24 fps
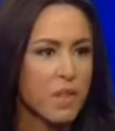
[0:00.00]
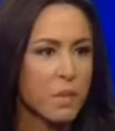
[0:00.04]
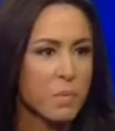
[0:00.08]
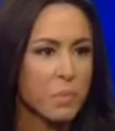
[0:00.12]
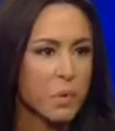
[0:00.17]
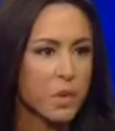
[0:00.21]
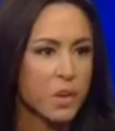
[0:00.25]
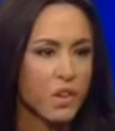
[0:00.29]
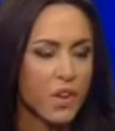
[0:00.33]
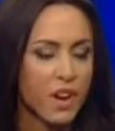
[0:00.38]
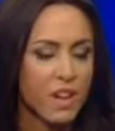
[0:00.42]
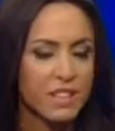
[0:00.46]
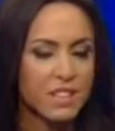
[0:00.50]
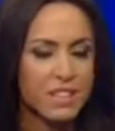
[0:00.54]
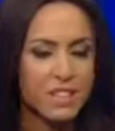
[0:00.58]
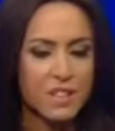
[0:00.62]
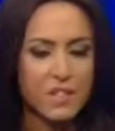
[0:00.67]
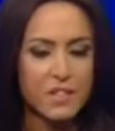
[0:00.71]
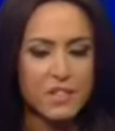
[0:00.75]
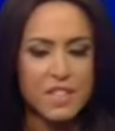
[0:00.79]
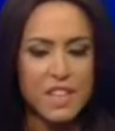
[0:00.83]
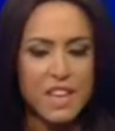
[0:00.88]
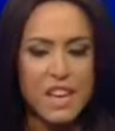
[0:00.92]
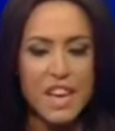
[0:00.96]
by the
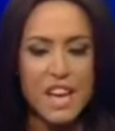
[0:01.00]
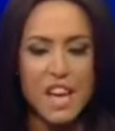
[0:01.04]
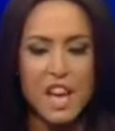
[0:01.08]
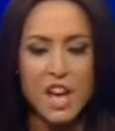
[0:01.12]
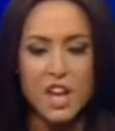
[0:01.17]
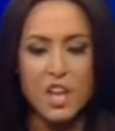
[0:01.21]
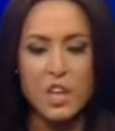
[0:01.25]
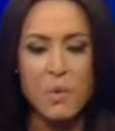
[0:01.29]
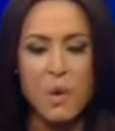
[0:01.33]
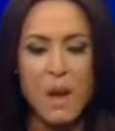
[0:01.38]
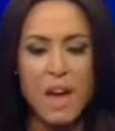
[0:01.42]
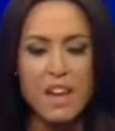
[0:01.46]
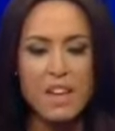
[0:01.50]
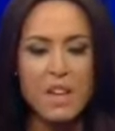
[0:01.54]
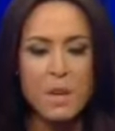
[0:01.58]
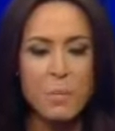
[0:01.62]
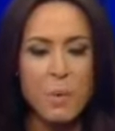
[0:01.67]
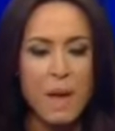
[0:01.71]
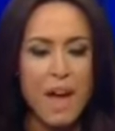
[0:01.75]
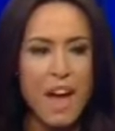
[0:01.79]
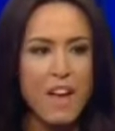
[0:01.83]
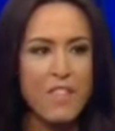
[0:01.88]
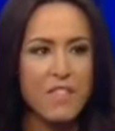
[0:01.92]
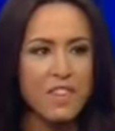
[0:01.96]
progressives, you end
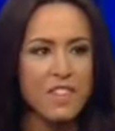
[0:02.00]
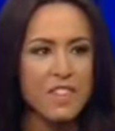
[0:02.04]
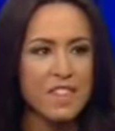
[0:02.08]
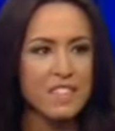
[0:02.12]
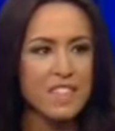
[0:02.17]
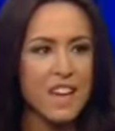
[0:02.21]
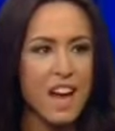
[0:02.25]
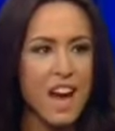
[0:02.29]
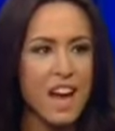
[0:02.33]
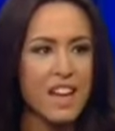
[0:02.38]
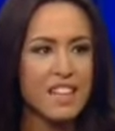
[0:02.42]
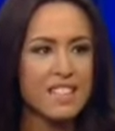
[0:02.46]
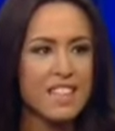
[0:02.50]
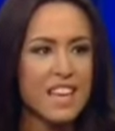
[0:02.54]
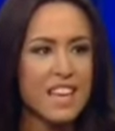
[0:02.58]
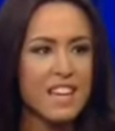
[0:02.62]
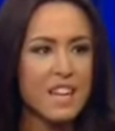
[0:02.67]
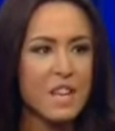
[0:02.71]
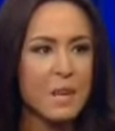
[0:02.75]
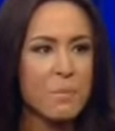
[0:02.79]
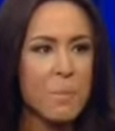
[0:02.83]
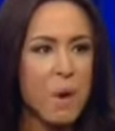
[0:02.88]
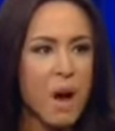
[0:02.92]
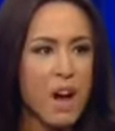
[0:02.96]
up having this
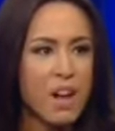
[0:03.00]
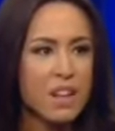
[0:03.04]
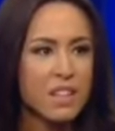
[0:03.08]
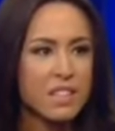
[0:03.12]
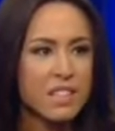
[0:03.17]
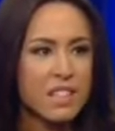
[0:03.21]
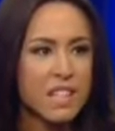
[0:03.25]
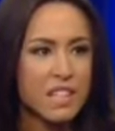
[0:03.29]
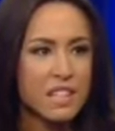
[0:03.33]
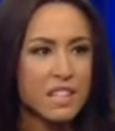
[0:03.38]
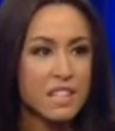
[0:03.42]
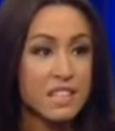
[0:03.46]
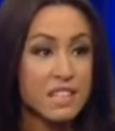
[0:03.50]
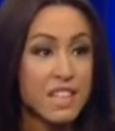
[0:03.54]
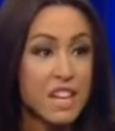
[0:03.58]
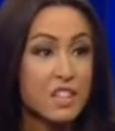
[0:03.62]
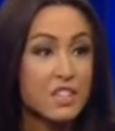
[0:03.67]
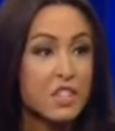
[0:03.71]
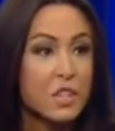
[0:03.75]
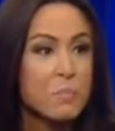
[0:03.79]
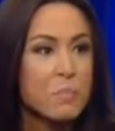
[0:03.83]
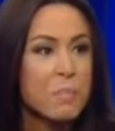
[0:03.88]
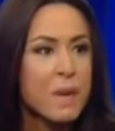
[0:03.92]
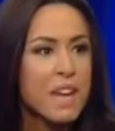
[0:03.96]
identity politics that's
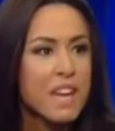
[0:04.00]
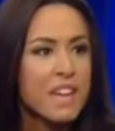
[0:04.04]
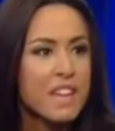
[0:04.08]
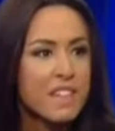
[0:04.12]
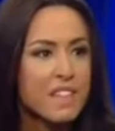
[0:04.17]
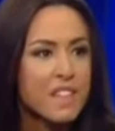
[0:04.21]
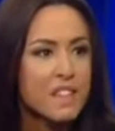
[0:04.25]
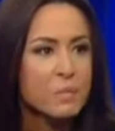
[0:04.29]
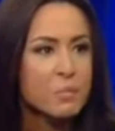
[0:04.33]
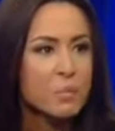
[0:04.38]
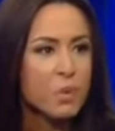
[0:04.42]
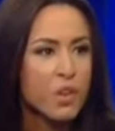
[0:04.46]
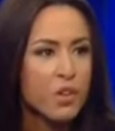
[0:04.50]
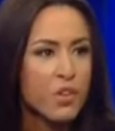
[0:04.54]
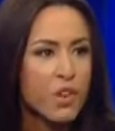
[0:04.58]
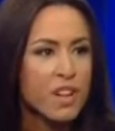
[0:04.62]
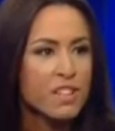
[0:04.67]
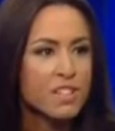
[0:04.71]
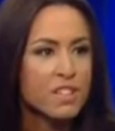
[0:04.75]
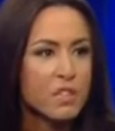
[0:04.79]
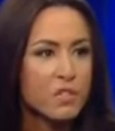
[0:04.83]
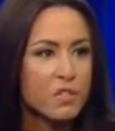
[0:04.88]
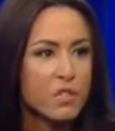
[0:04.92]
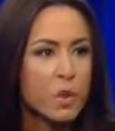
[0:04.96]
actually pitting these
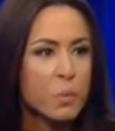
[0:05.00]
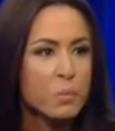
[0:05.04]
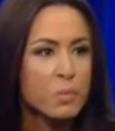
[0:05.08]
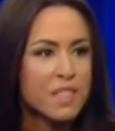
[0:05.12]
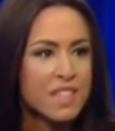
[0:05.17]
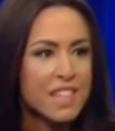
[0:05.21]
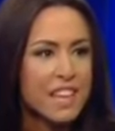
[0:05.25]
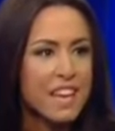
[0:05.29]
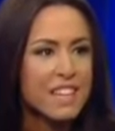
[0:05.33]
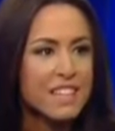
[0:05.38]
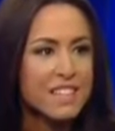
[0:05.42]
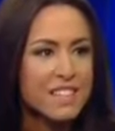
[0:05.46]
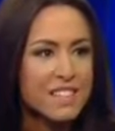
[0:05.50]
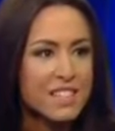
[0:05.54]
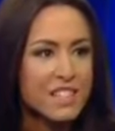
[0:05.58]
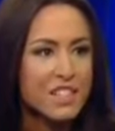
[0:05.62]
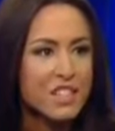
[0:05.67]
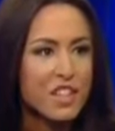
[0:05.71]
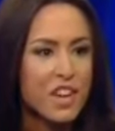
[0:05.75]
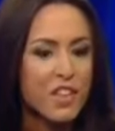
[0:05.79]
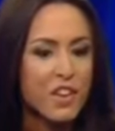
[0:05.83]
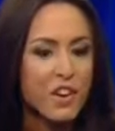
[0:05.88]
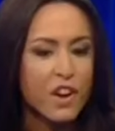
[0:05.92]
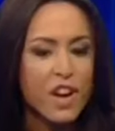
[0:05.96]
progressive groups against
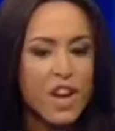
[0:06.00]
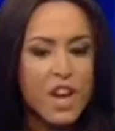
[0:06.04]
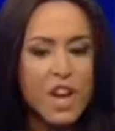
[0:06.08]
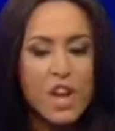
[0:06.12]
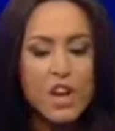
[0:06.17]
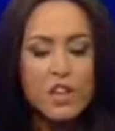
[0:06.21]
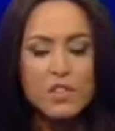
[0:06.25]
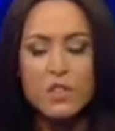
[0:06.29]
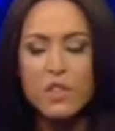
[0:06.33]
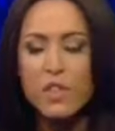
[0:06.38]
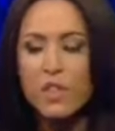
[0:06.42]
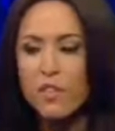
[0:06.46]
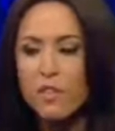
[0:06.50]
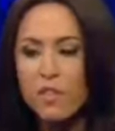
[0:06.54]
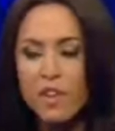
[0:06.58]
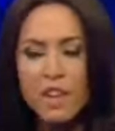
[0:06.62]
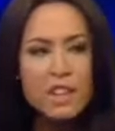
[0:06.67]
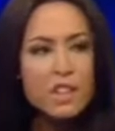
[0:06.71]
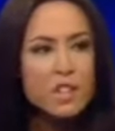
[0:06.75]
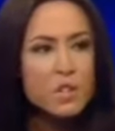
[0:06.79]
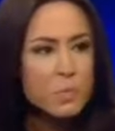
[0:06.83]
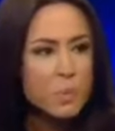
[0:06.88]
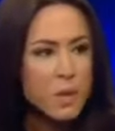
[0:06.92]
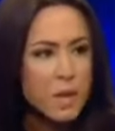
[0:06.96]
each other. So the
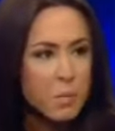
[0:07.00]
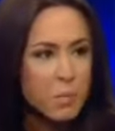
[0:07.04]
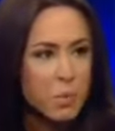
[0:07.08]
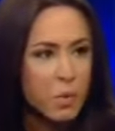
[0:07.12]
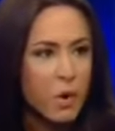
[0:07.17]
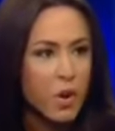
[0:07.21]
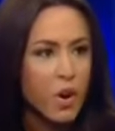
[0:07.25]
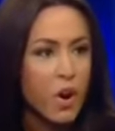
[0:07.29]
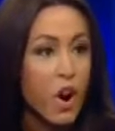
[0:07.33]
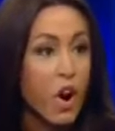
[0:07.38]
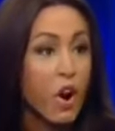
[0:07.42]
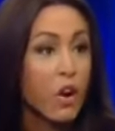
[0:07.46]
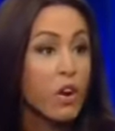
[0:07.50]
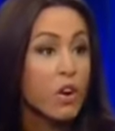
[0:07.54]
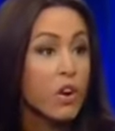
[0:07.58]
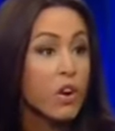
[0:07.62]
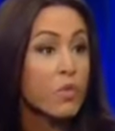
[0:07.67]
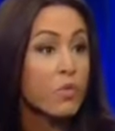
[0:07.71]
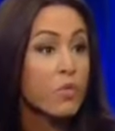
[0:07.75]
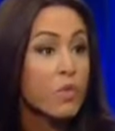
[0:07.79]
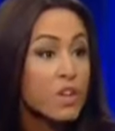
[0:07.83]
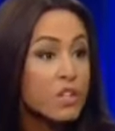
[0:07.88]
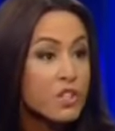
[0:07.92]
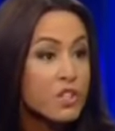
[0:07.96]
village people are an
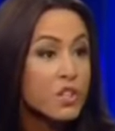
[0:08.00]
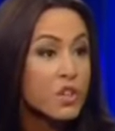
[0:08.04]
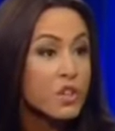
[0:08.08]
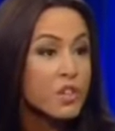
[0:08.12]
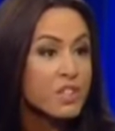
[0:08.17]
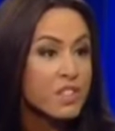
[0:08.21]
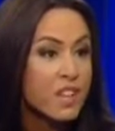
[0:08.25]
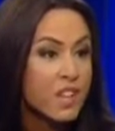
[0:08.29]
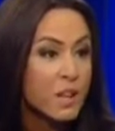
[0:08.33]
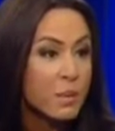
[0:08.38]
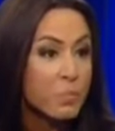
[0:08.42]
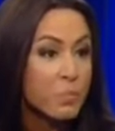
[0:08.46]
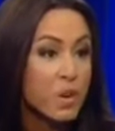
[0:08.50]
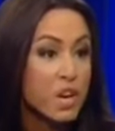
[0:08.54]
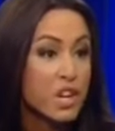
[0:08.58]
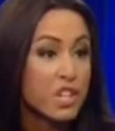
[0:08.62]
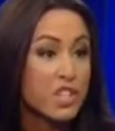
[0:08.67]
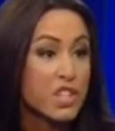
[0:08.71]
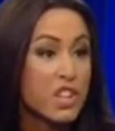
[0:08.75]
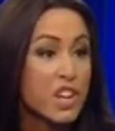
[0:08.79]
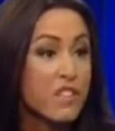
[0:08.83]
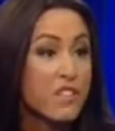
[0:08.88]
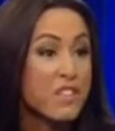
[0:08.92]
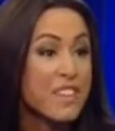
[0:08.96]
original
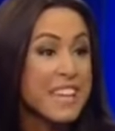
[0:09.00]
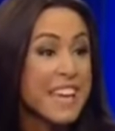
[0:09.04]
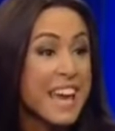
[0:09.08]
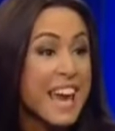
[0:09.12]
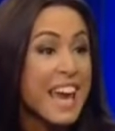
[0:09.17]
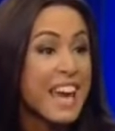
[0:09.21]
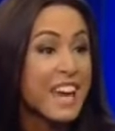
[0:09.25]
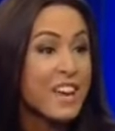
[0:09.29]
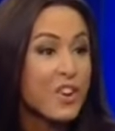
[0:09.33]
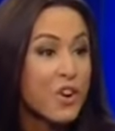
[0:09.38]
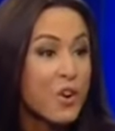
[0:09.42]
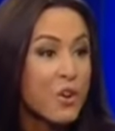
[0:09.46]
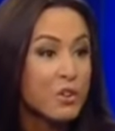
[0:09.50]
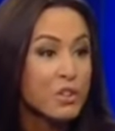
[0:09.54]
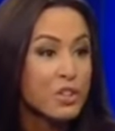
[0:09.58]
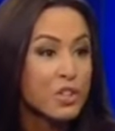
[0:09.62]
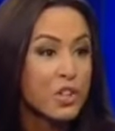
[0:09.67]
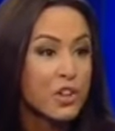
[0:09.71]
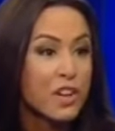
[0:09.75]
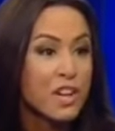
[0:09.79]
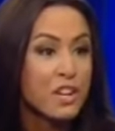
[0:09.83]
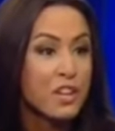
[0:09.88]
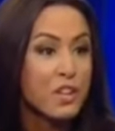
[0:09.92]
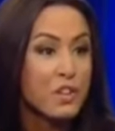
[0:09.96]
celebration of gay
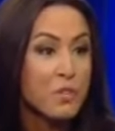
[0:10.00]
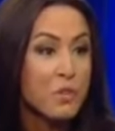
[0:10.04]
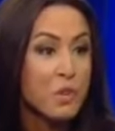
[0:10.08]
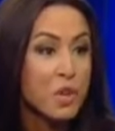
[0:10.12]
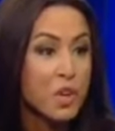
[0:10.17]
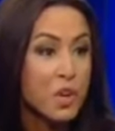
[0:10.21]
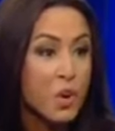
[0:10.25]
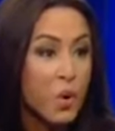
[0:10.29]
culture in New